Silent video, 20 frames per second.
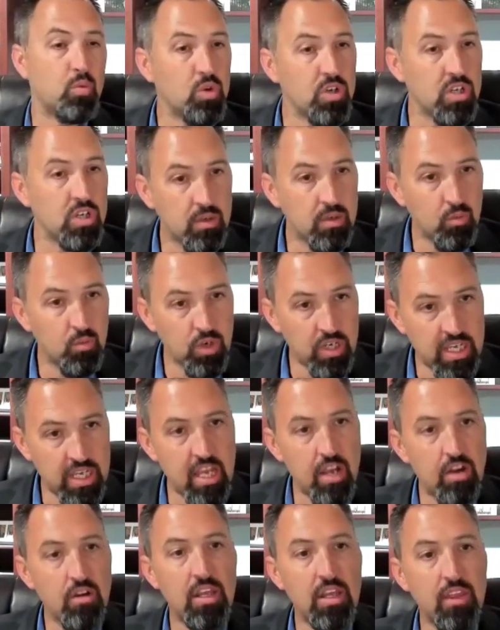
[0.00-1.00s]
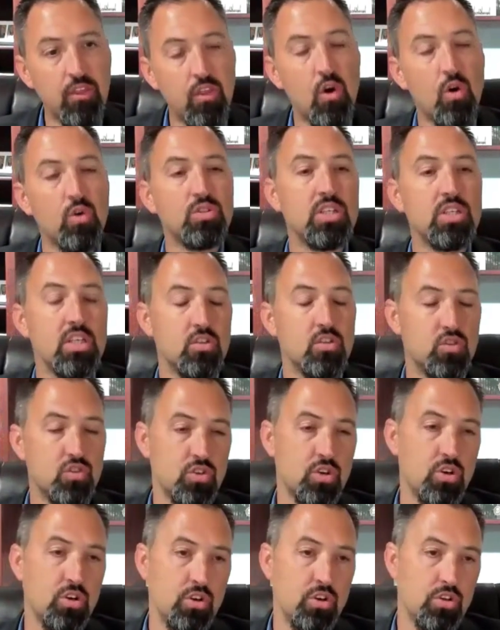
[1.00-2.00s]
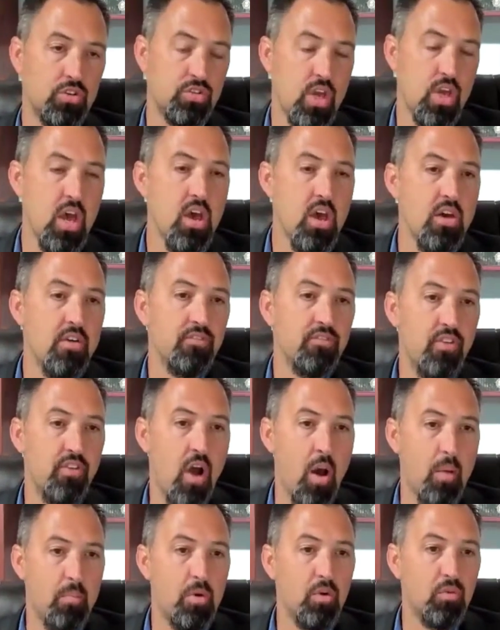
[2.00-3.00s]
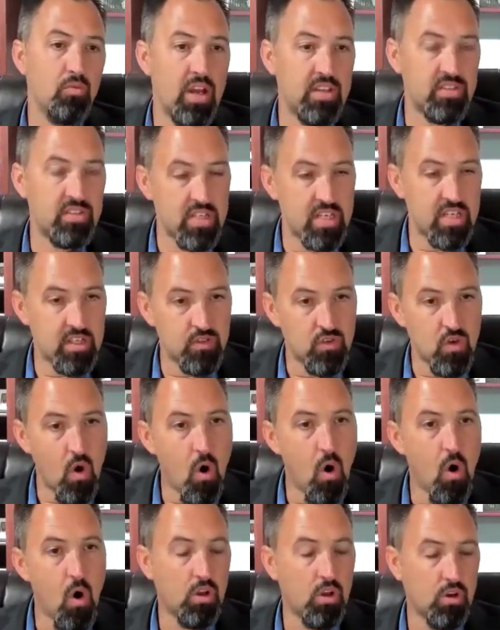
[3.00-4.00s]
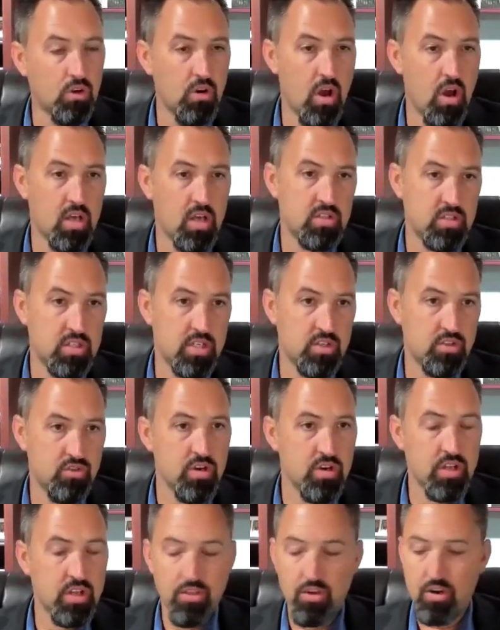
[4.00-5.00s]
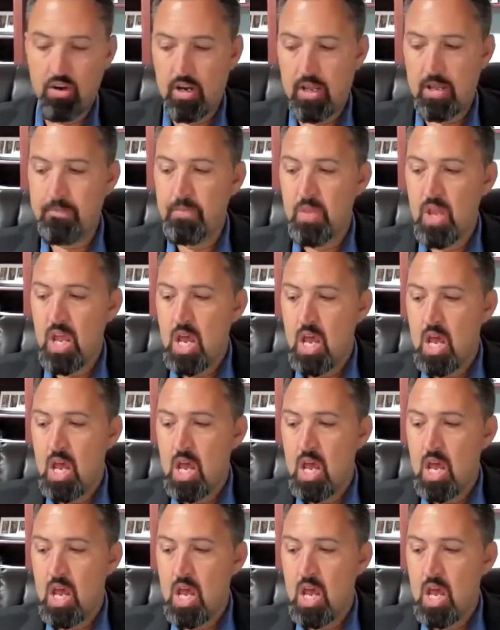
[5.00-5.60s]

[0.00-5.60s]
And we're hearing those concerns from residents all across District 30.